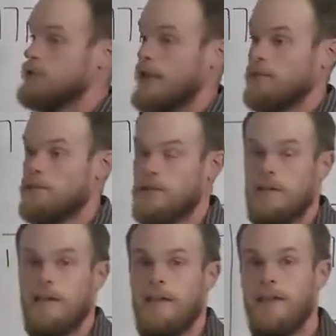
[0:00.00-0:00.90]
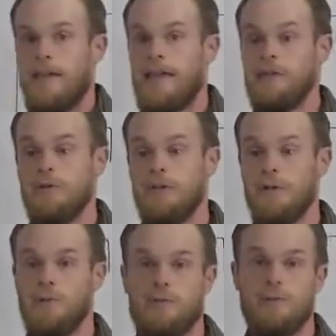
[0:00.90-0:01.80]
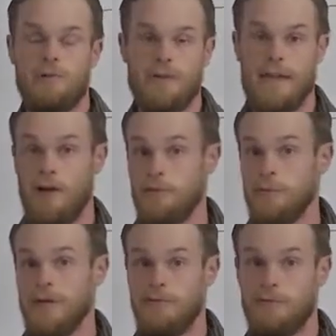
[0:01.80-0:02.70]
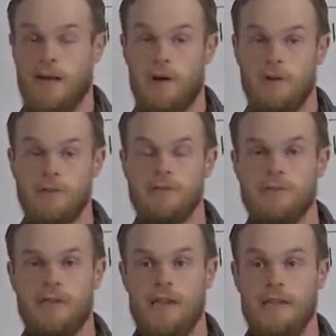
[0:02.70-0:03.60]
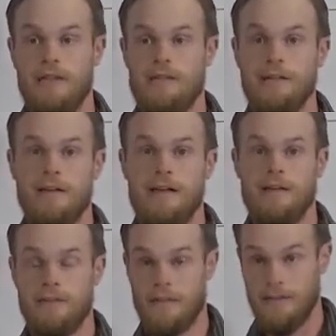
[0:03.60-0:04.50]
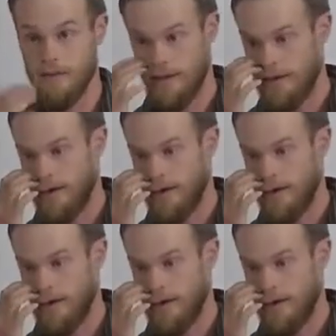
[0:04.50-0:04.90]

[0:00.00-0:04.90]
channel, and you can go through learning the alphabet and vowels and the